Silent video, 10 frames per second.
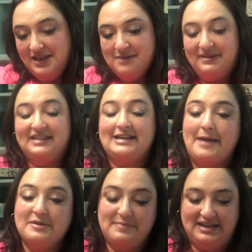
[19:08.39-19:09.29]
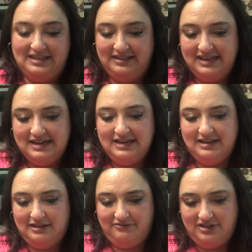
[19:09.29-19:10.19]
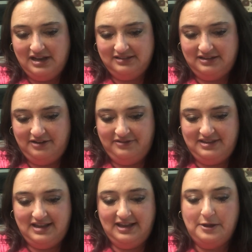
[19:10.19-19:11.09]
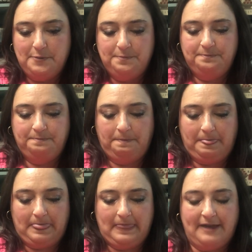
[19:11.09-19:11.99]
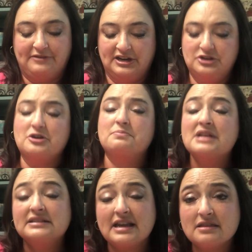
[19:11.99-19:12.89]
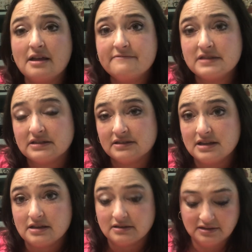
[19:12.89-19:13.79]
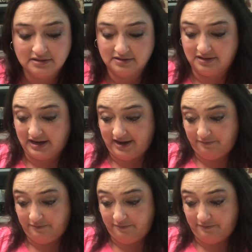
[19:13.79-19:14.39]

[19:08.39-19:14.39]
By the time you buy the linen and the floss and everything, I've got to do it. Plus, I love these things that